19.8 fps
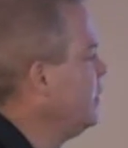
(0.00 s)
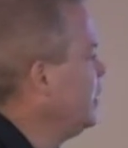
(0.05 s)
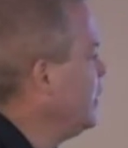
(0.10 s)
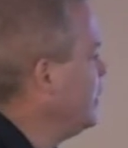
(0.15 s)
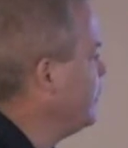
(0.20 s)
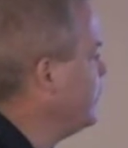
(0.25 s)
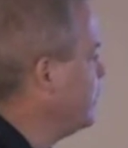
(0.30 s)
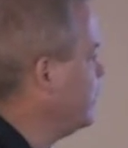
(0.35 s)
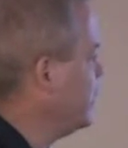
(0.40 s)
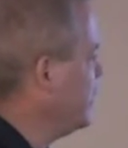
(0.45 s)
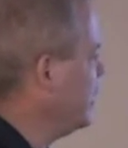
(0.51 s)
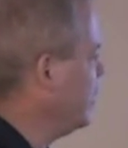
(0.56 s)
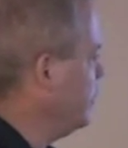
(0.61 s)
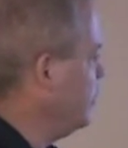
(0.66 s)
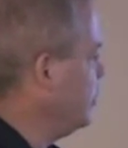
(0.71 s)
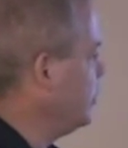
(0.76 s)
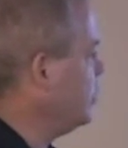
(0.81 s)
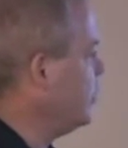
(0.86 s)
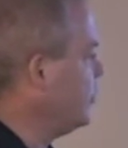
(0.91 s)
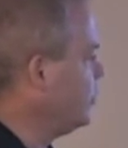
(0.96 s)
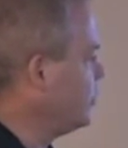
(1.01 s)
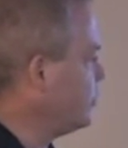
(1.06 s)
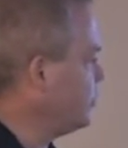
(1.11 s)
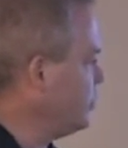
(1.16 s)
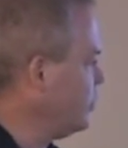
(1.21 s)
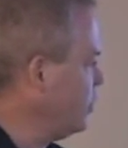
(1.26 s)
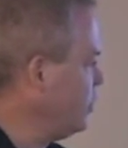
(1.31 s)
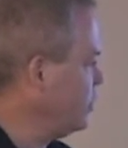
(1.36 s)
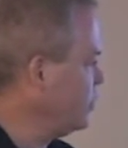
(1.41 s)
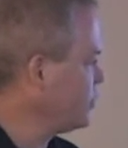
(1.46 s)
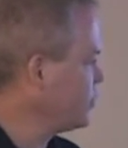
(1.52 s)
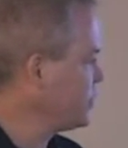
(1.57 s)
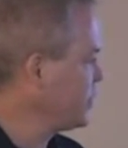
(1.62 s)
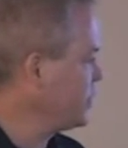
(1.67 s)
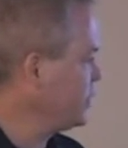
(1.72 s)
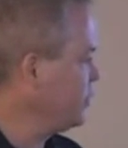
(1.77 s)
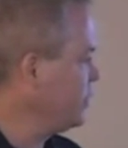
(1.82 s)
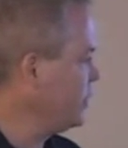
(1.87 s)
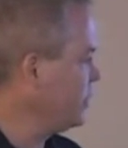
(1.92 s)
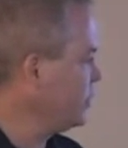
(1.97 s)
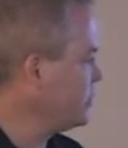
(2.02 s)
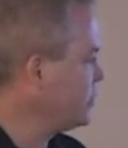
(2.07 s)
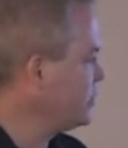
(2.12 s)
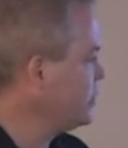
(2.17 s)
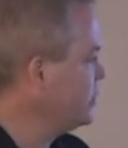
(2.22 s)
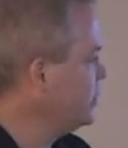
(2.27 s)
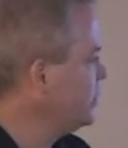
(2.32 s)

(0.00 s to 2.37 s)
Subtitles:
everything, and we'll go through the whole sequence.